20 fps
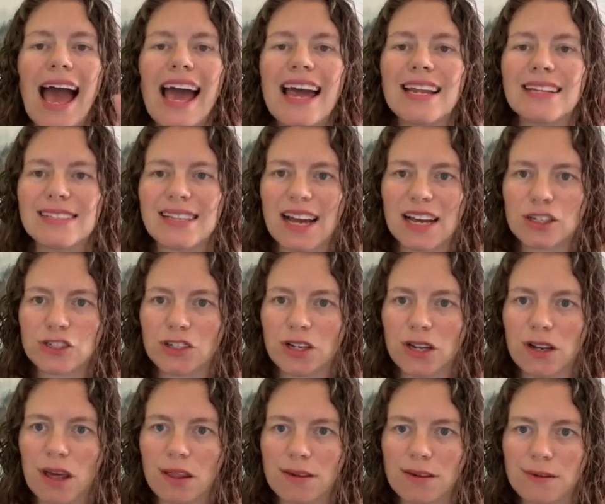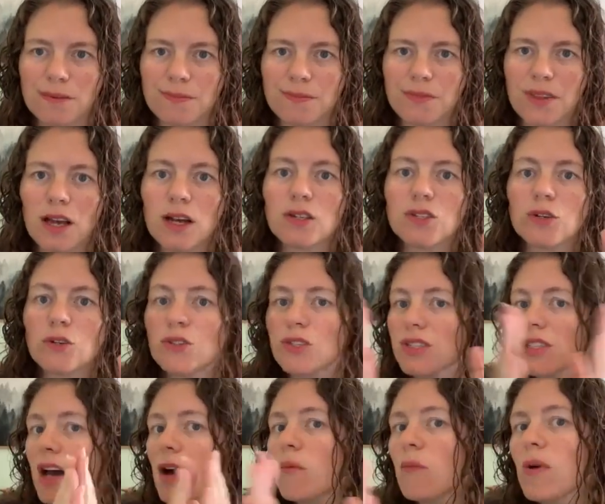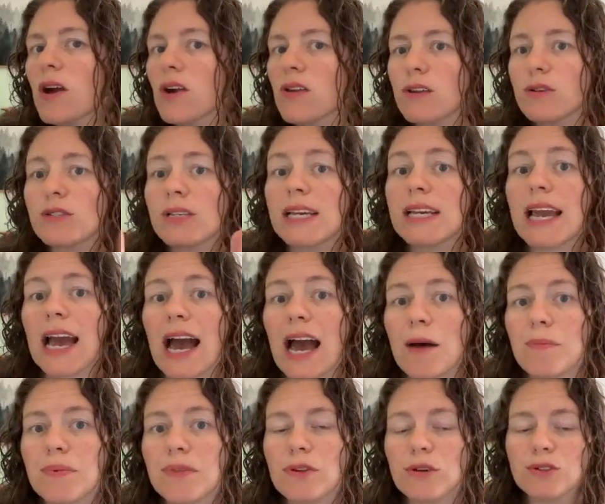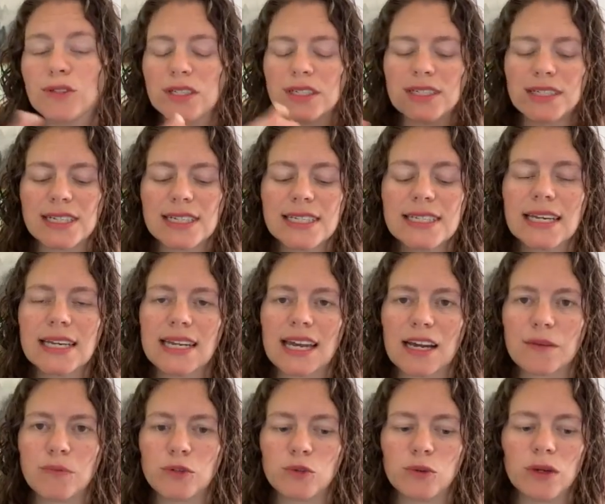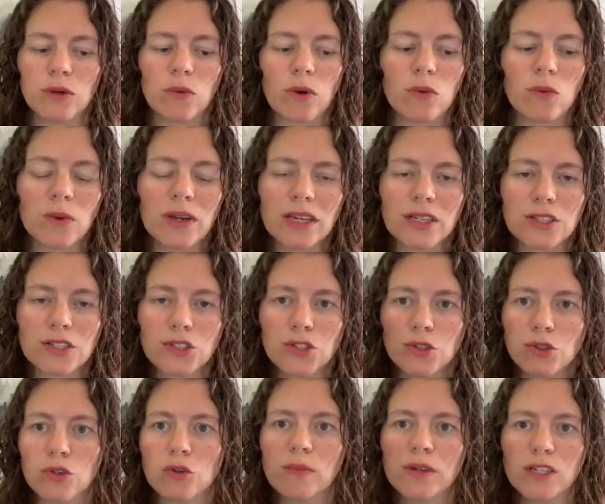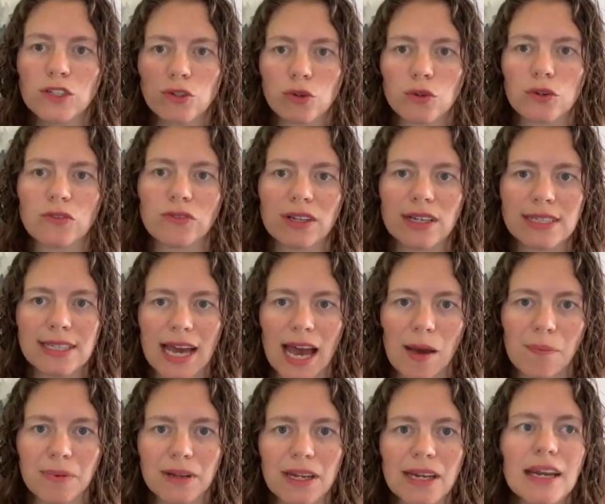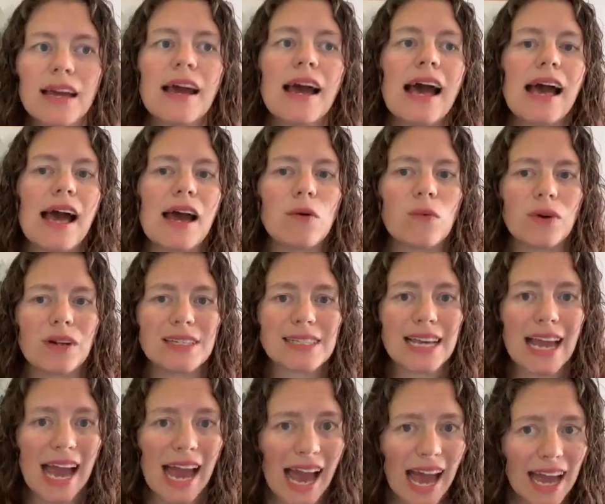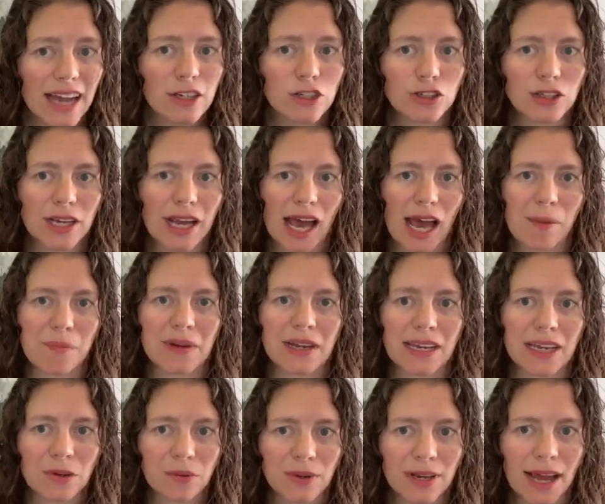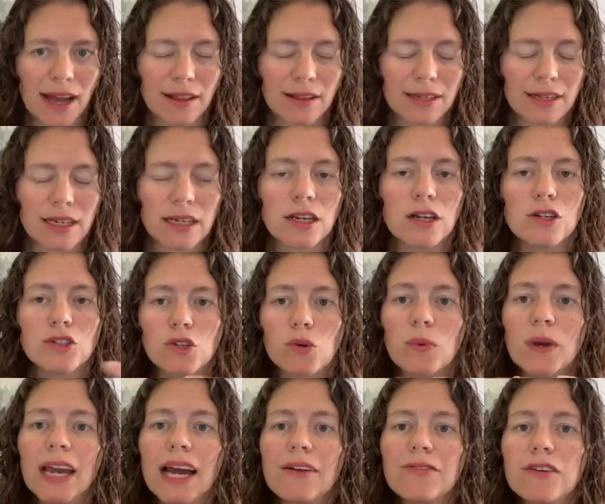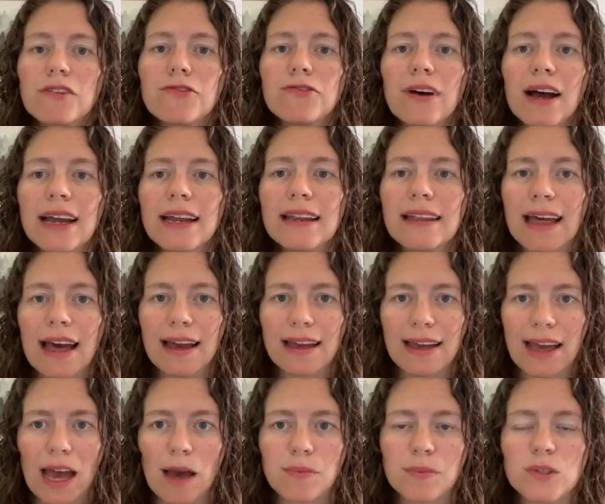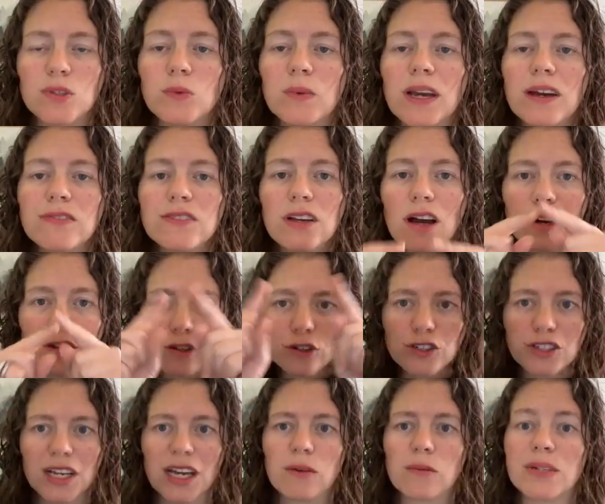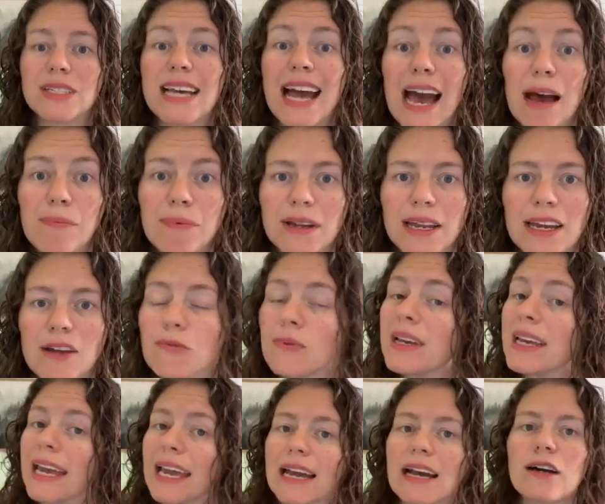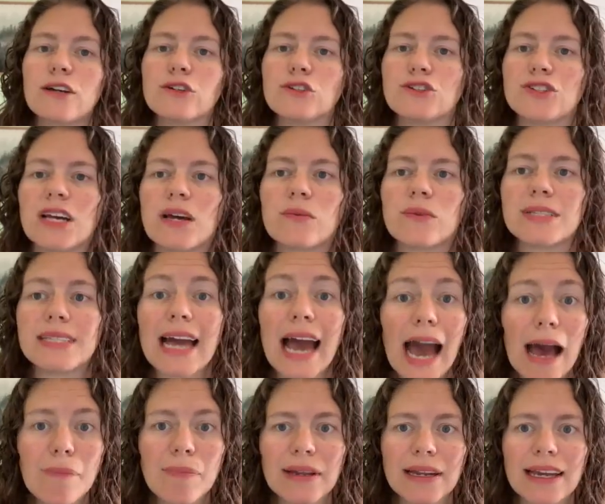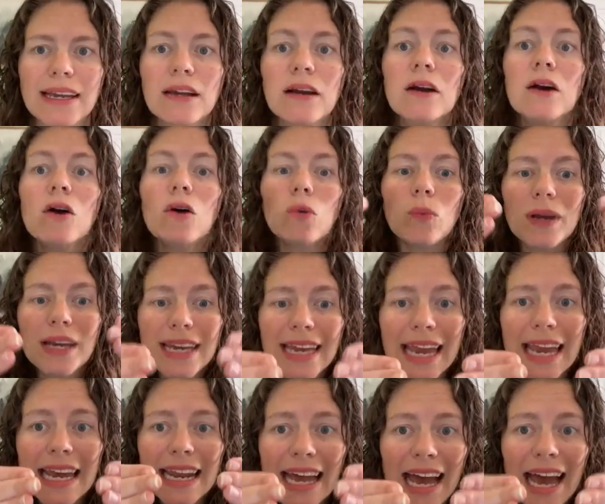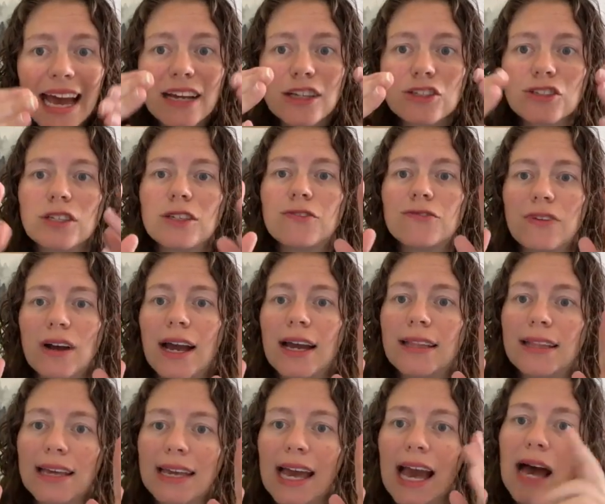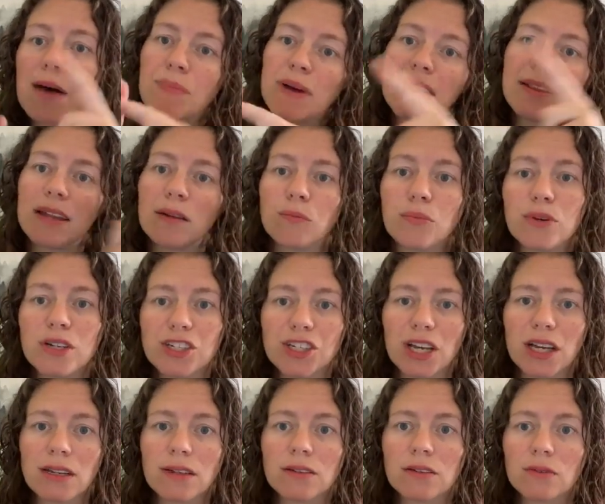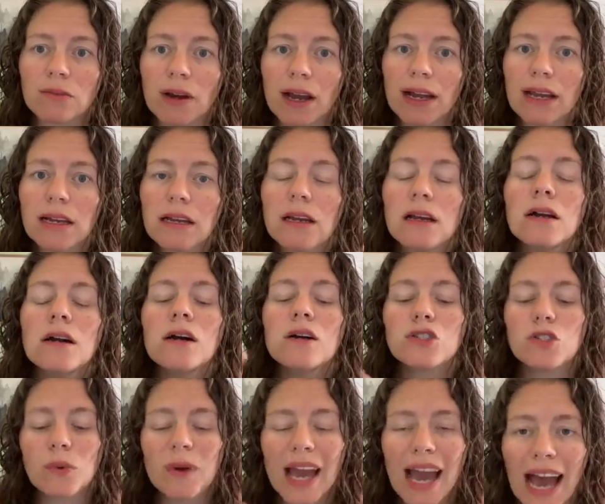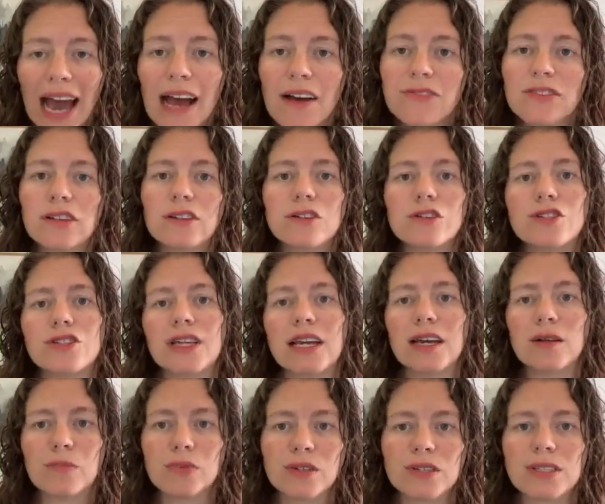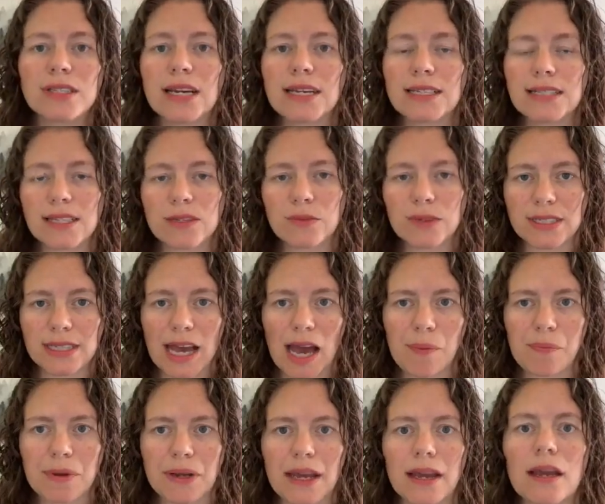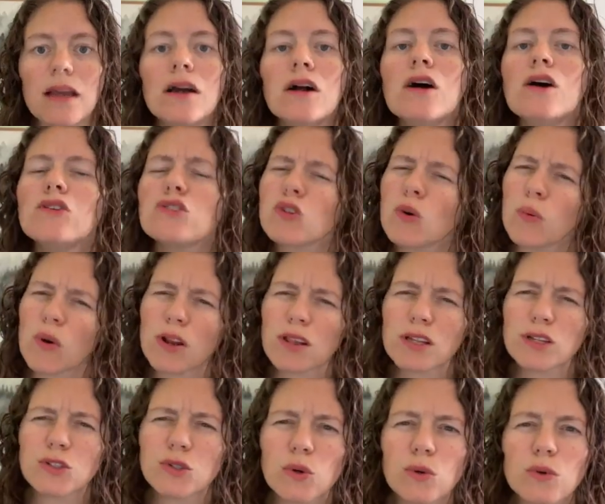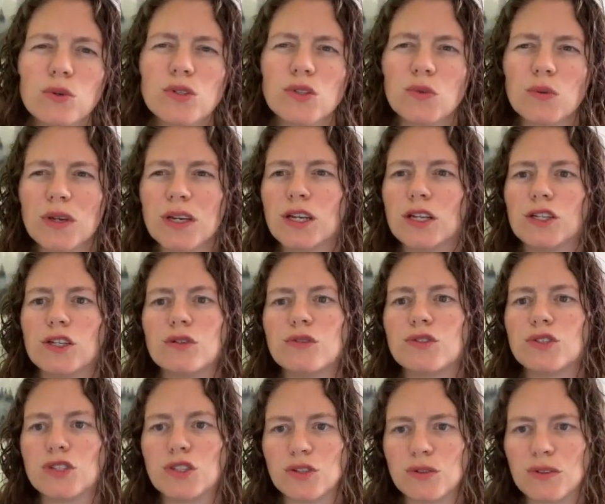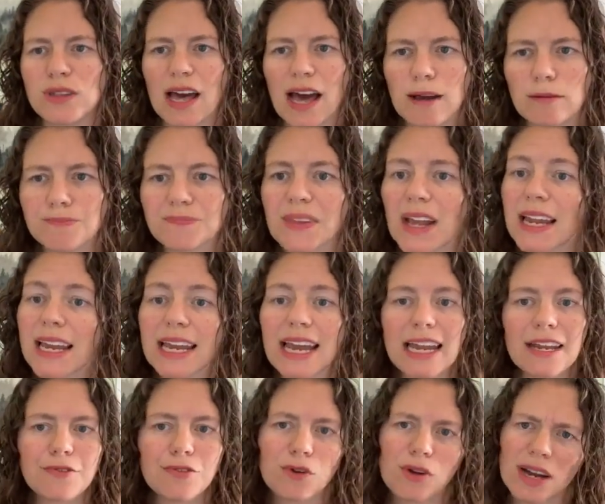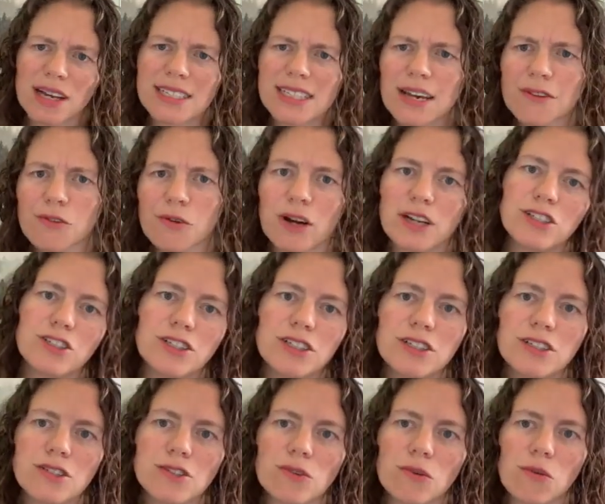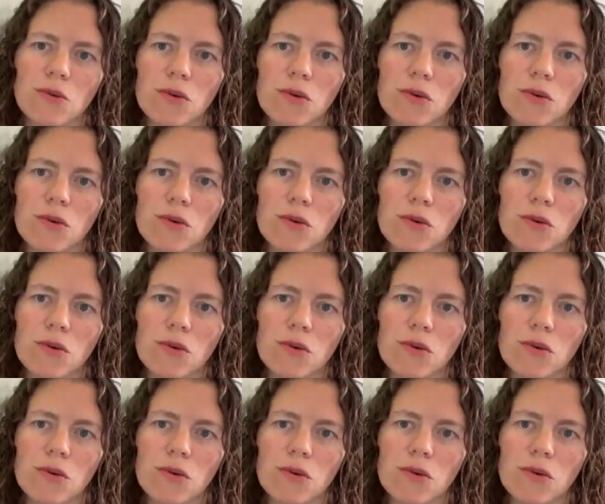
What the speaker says: and it's actually another. So somewhere there's a gap, there's a disconnect between what we assume intuitively is happening and what is actually happening in reality. So we have to find that gap. So we have to understand what's happening. If we can't understand what's happening, we can't actually find the gap and then bridge it, right? So we have to understand precisely what's happening. So what are the tools that we can use to do that? And again, if you guys have questions